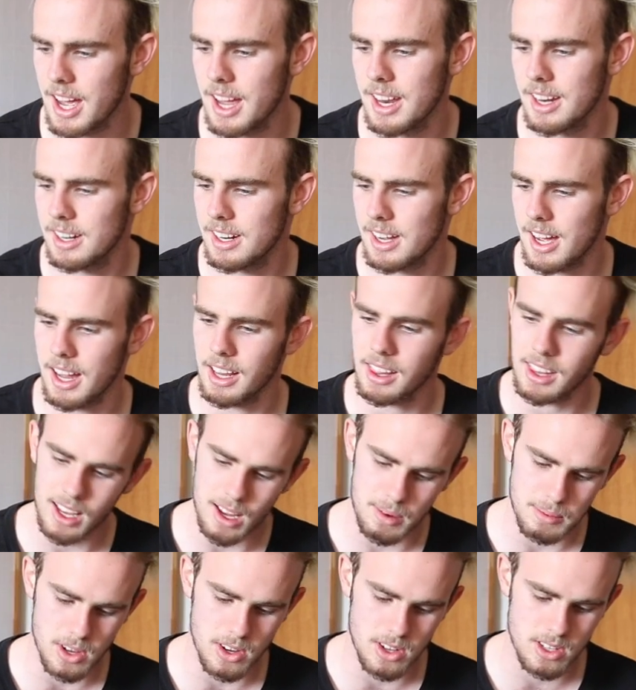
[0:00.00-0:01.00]
and I
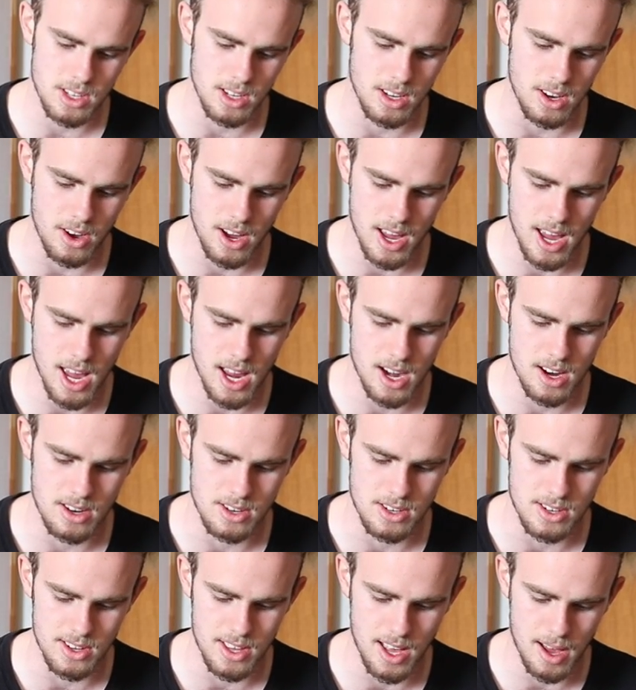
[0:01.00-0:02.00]
think I'm going to go ahead
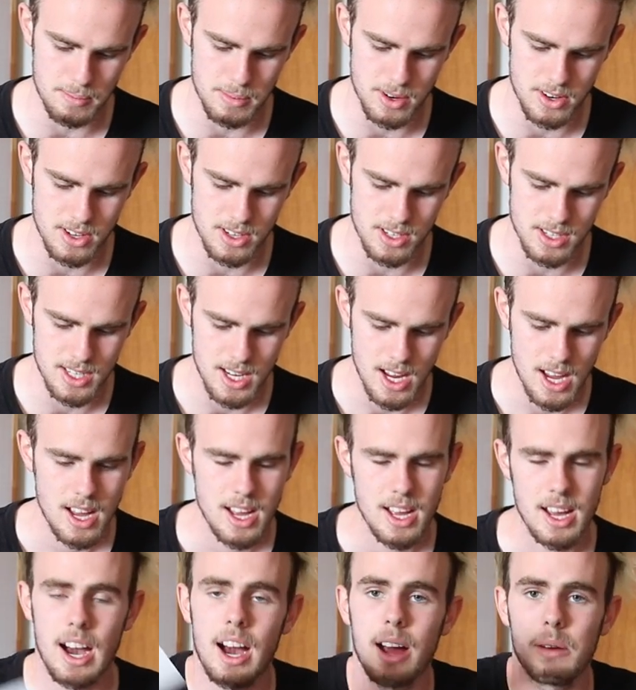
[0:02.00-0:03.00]
and do that because
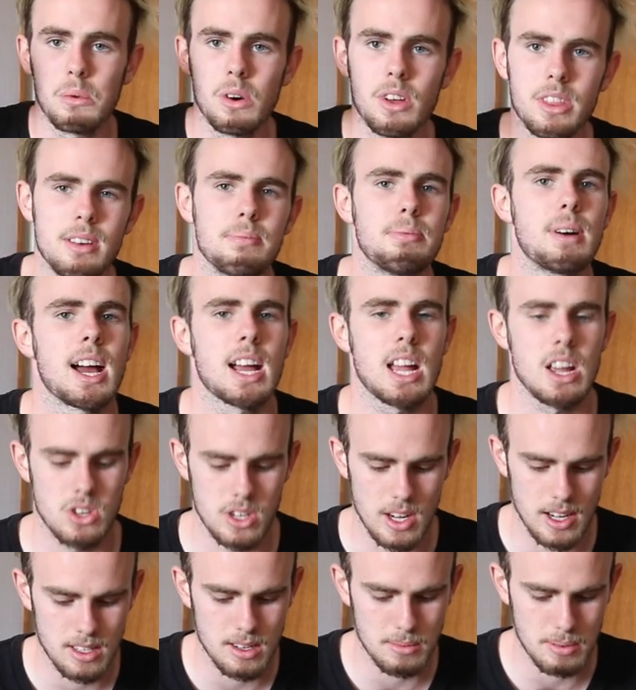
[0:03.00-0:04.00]
I want the
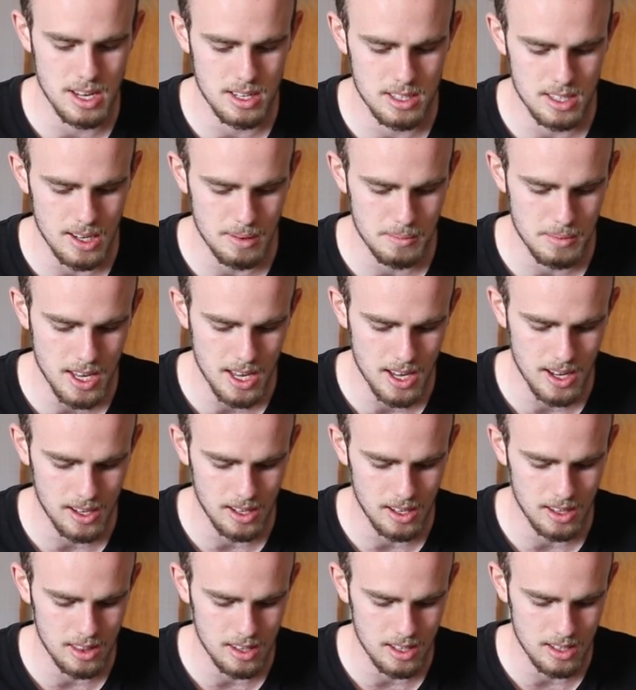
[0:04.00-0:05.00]
packaging to be
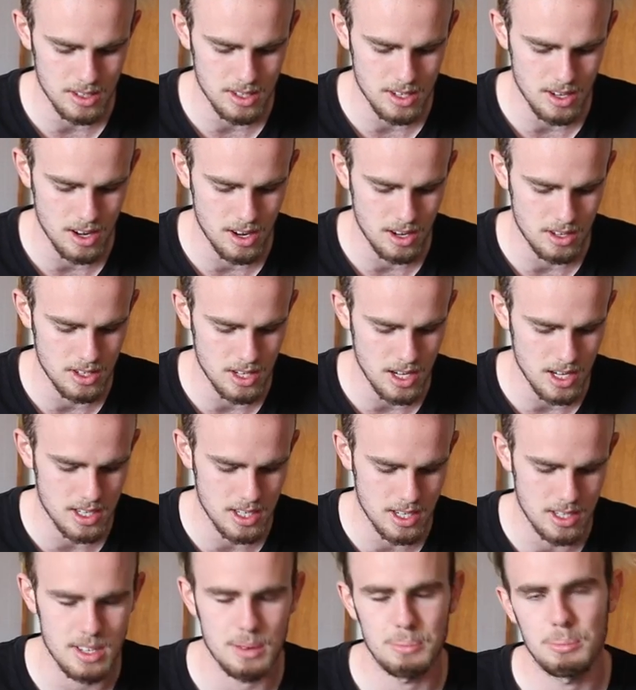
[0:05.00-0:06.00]
something that's, you know,
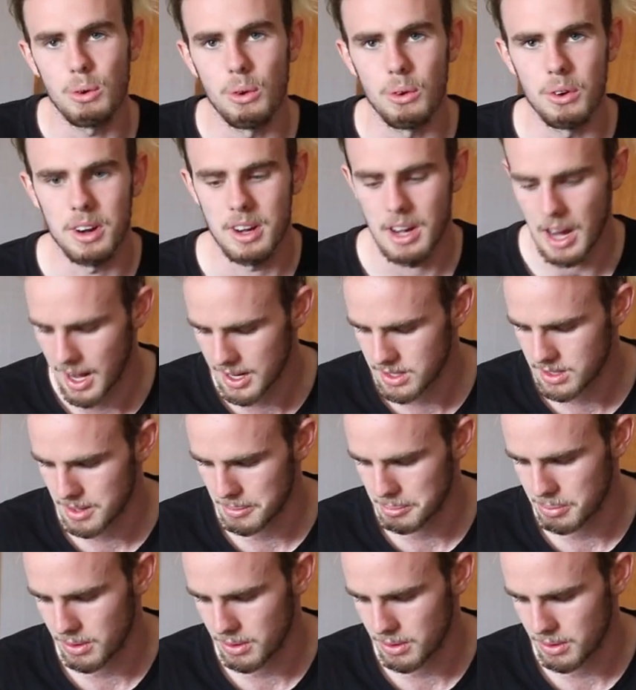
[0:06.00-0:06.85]
just as important as the